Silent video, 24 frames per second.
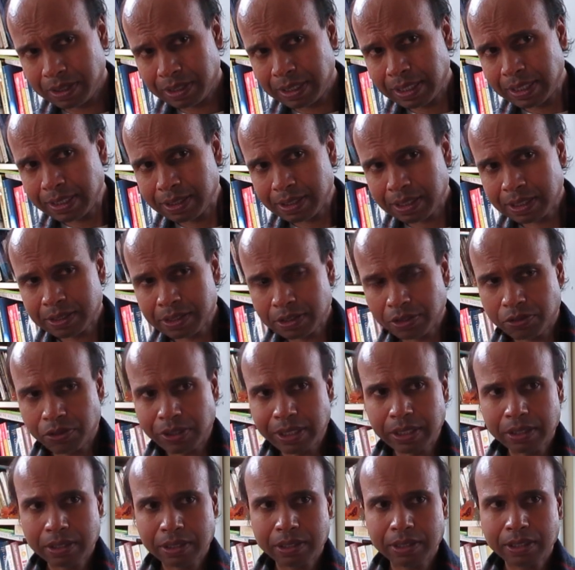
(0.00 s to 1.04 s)
that, that's a
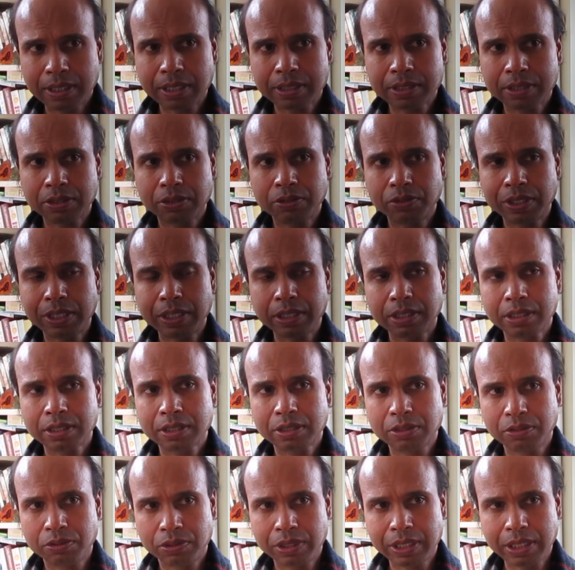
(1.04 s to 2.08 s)
great, that's a great,
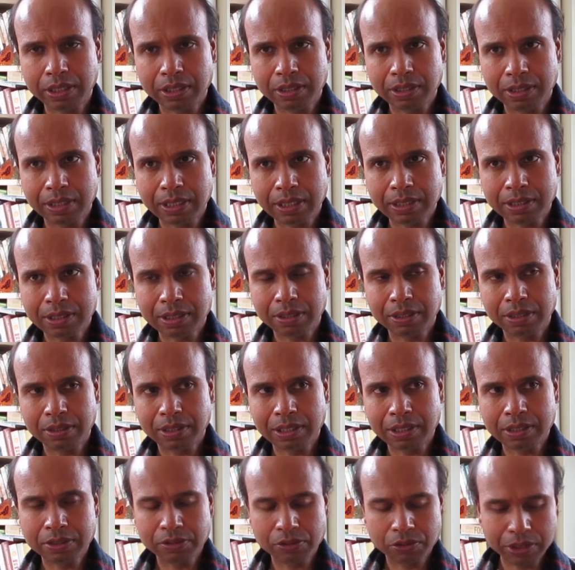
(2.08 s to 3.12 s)
great, that's a,
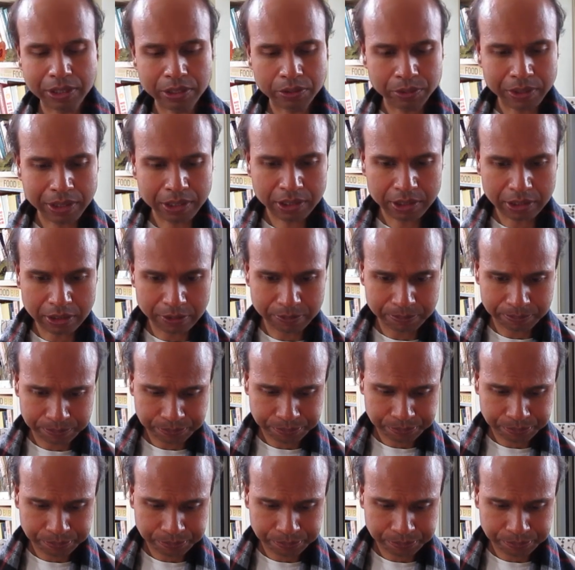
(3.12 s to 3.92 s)
that's a great question.